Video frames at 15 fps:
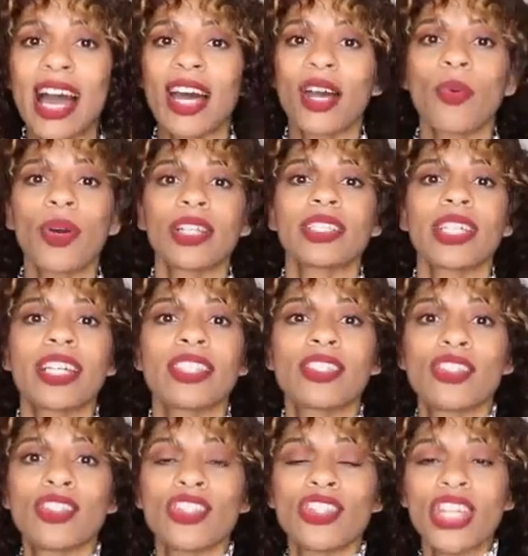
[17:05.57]
I want us
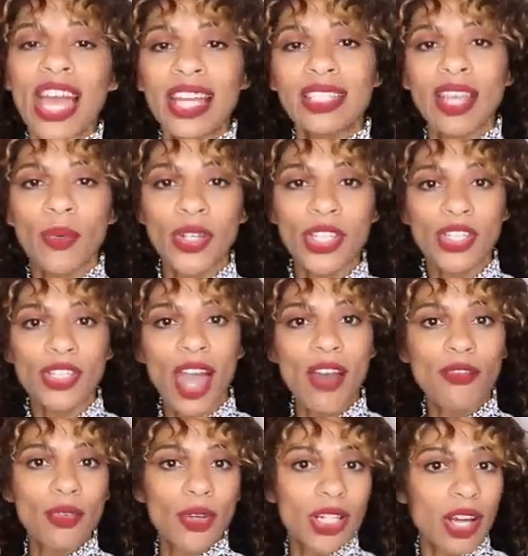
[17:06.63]
to chat. I want us to
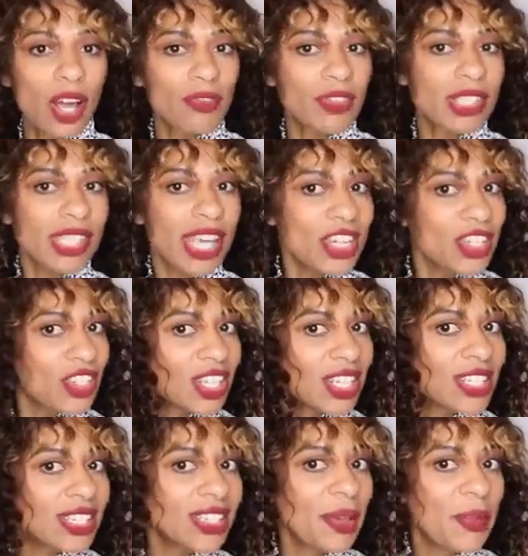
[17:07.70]
have real
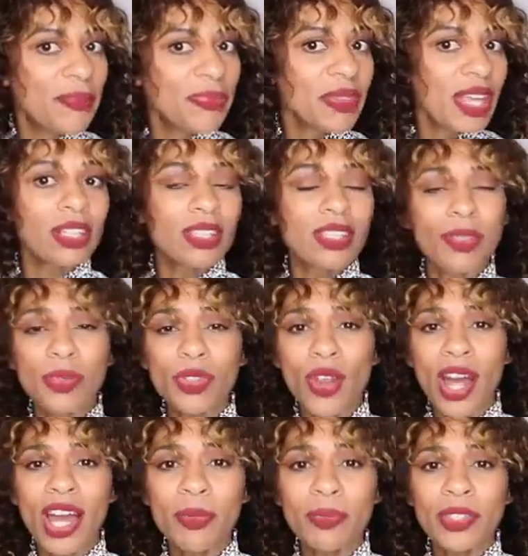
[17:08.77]
conversations.
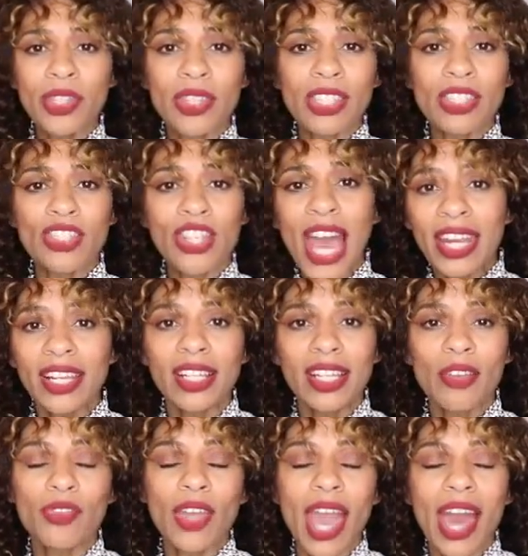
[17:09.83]
Subscribe to this channel
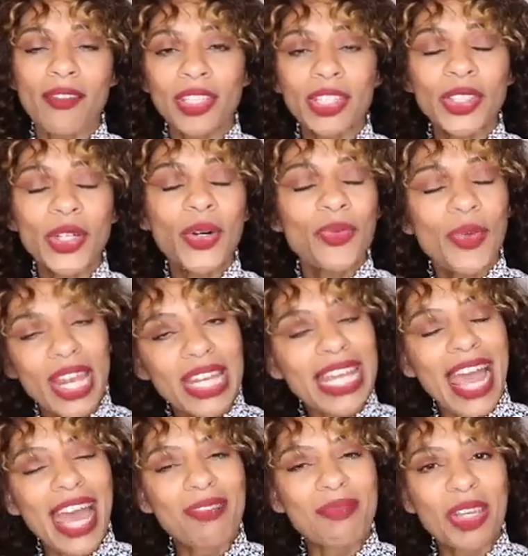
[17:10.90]
if you haven't
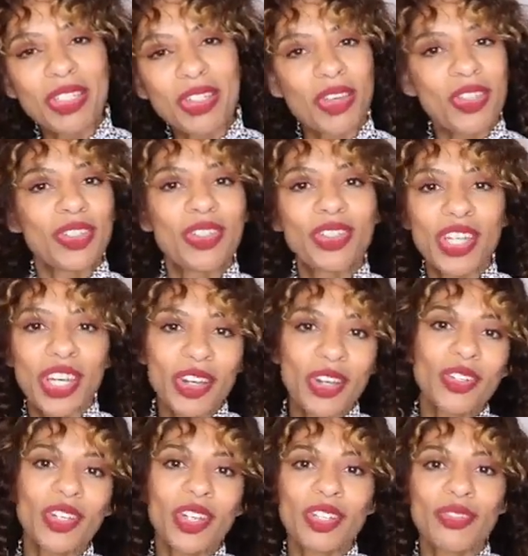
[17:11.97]
already, and make sure that you turn
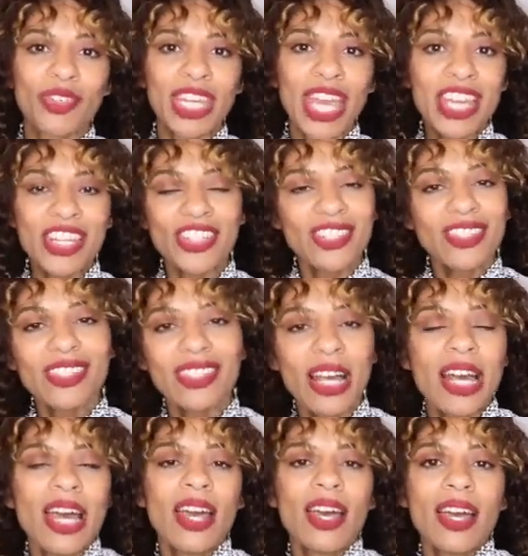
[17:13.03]
on your notifications.
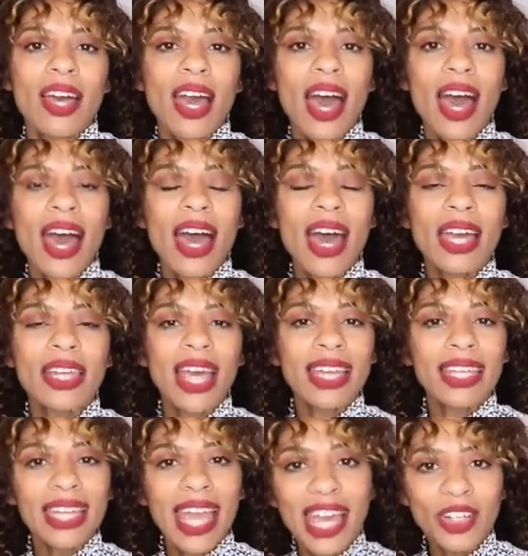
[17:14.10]
And
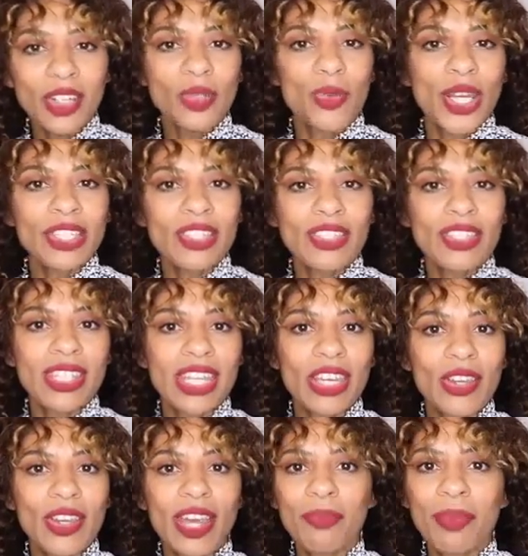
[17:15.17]
I cannot wait to see
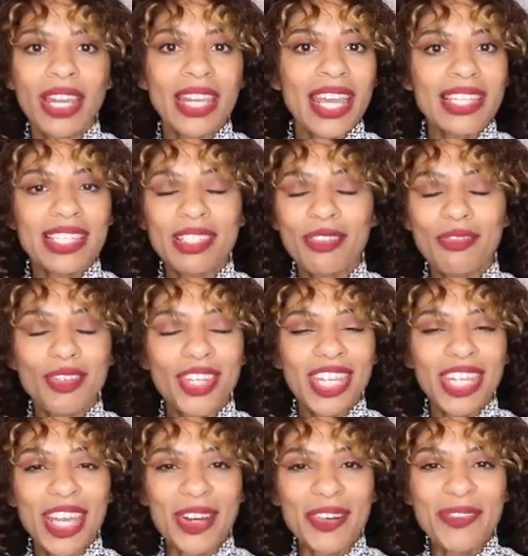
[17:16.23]
you in my next
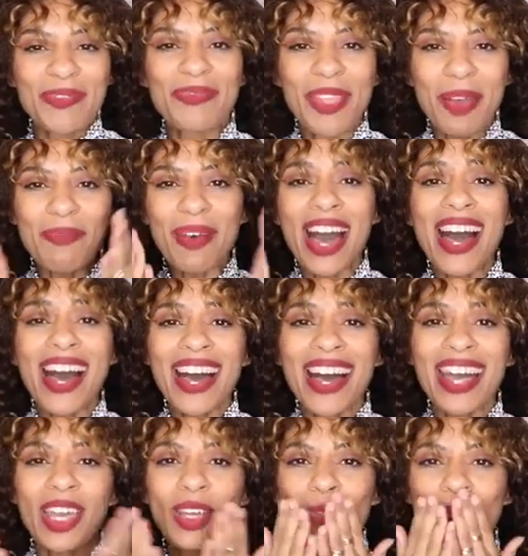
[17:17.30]
video.
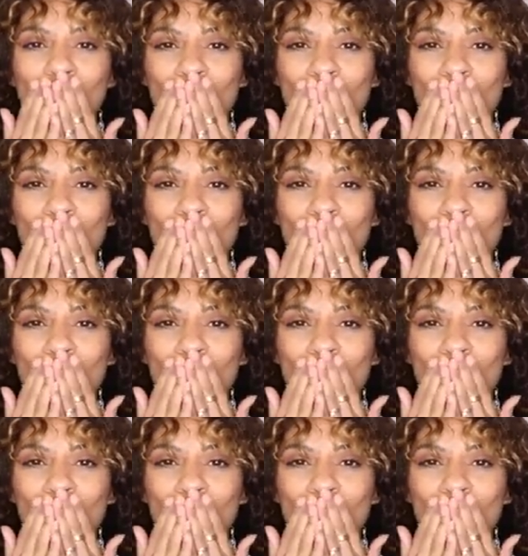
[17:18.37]
Bye.